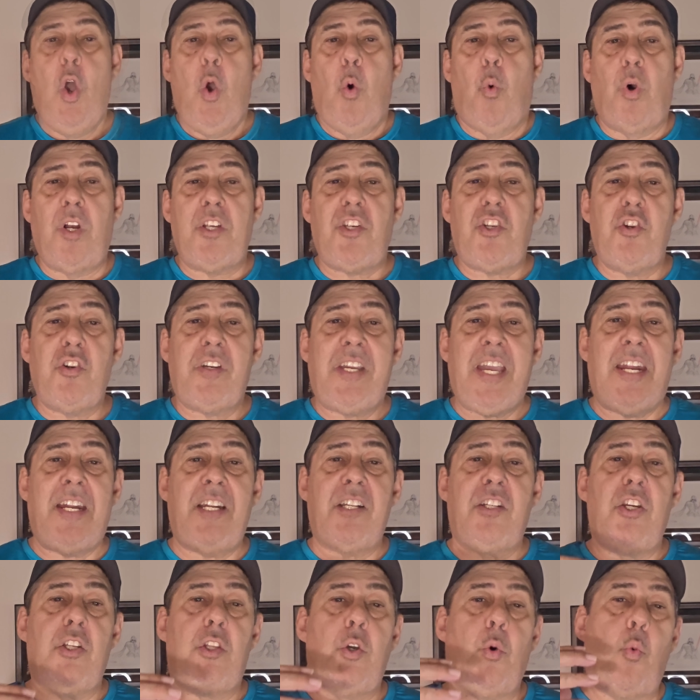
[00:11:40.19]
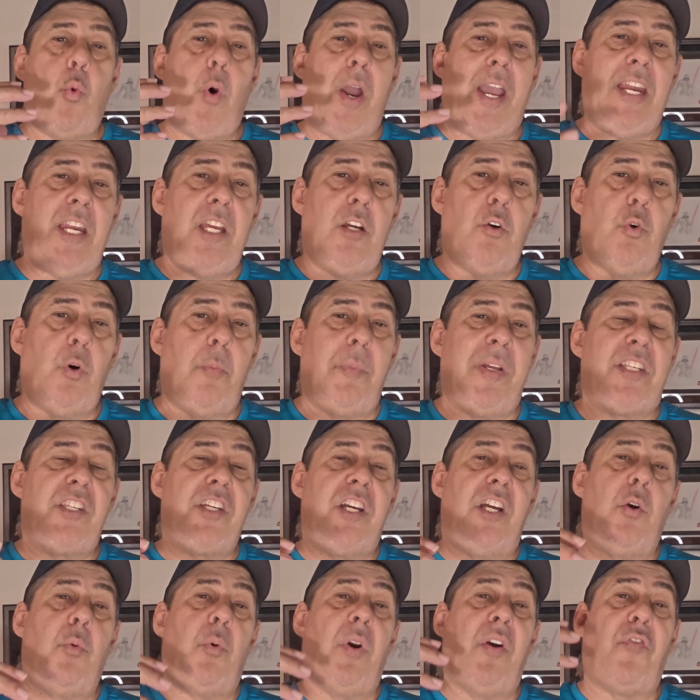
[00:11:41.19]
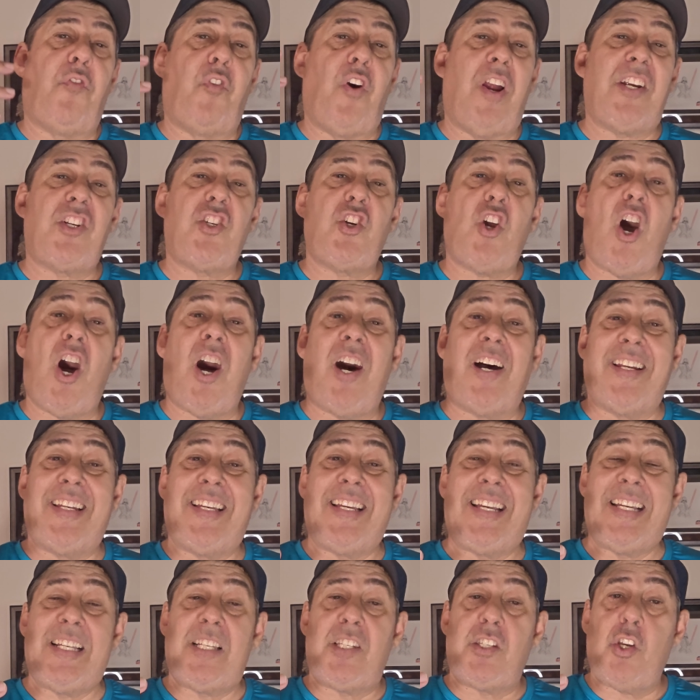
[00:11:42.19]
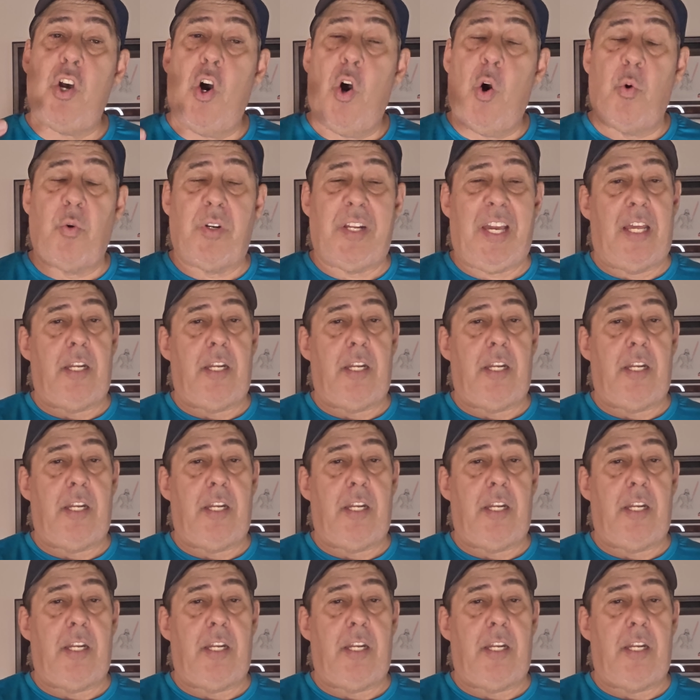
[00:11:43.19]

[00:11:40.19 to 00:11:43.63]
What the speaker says: Once you get into the waiting room, it's going to refresh on its own,